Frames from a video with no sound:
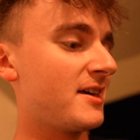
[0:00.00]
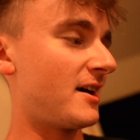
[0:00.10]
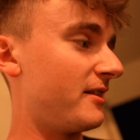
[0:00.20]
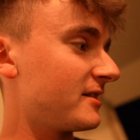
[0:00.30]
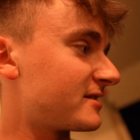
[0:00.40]

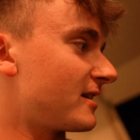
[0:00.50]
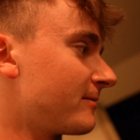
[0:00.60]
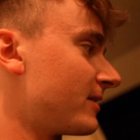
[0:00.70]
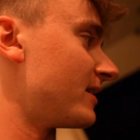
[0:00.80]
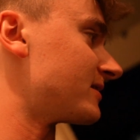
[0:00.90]
I think it's
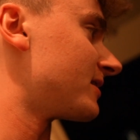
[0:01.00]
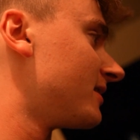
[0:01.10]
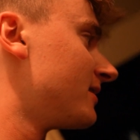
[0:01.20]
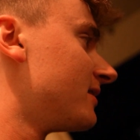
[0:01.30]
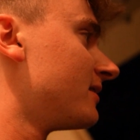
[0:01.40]
time, guys,
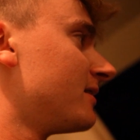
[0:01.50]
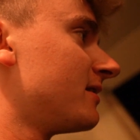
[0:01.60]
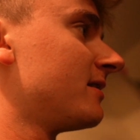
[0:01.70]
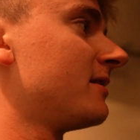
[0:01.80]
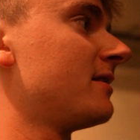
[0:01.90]

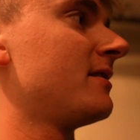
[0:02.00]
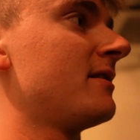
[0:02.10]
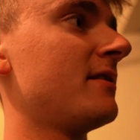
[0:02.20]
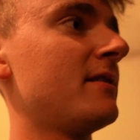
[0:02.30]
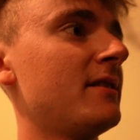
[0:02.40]

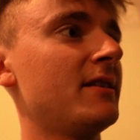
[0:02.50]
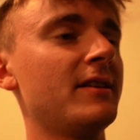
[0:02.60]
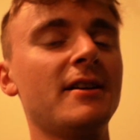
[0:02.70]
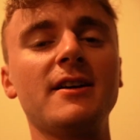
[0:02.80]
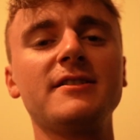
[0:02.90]

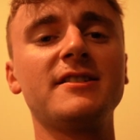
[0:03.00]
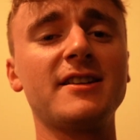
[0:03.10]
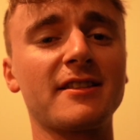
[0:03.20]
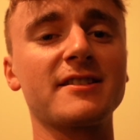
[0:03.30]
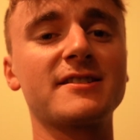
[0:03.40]
to
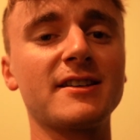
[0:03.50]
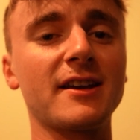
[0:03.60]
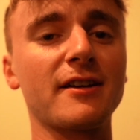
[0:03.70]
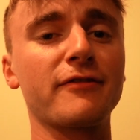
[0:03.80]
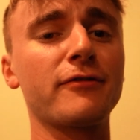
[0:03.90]
take this
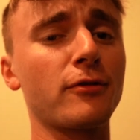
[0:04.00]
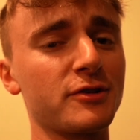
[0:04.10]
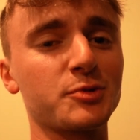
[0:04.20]
thing for a